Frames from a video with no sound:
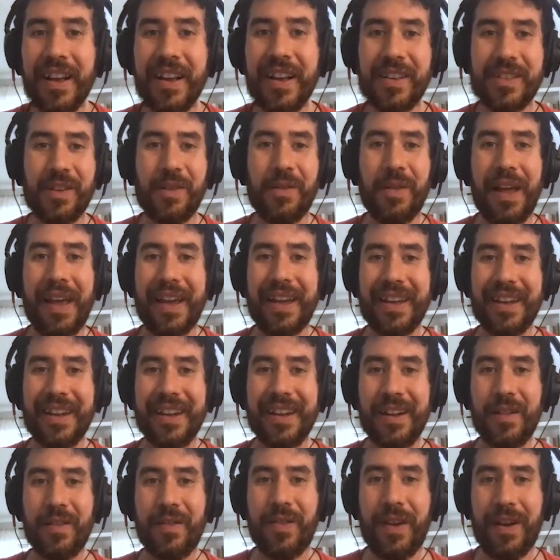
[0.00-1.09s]
So like
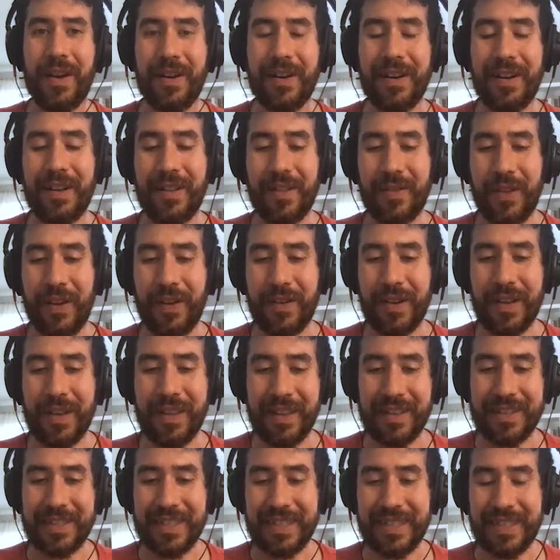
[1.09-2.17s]
they're in
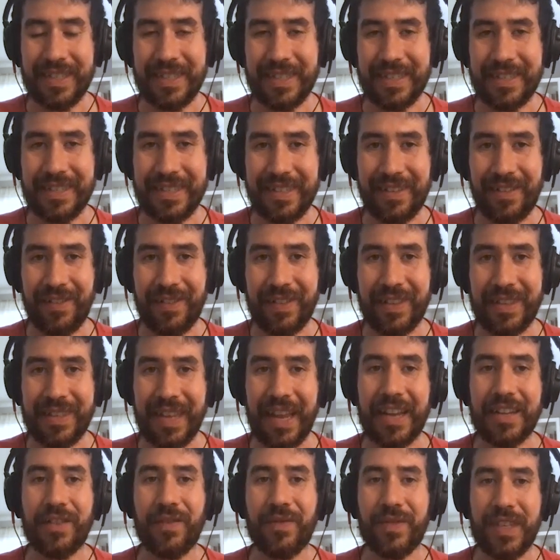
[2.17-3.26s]
the
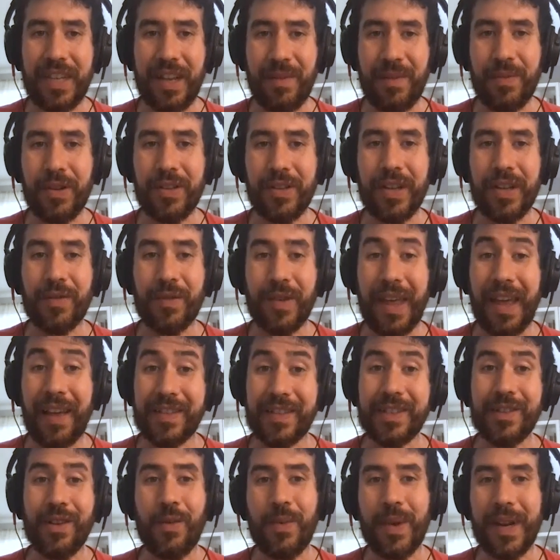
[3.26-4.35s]
stage of team building where they have
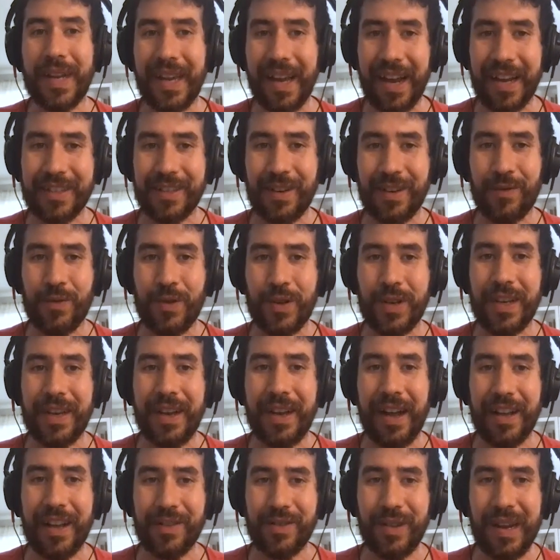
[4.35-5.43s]
so many guys on rookie
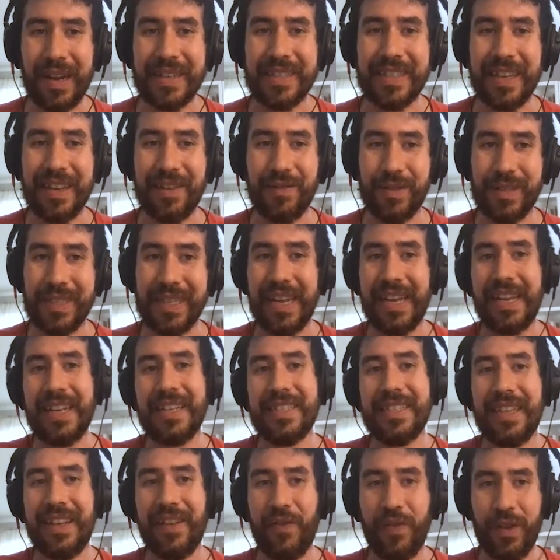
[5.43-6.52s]
contracts that it was
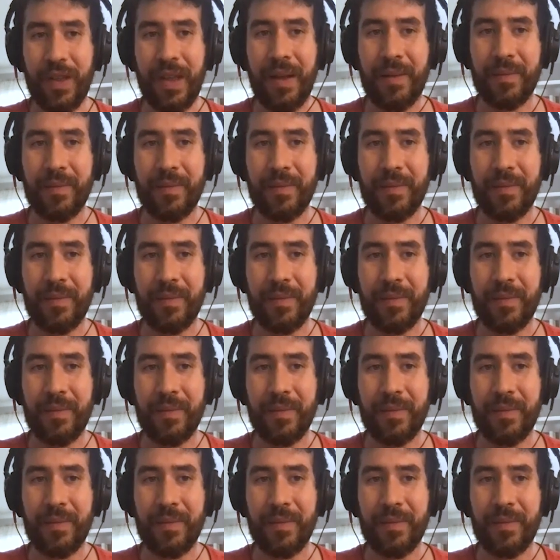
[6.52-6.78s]
easy for them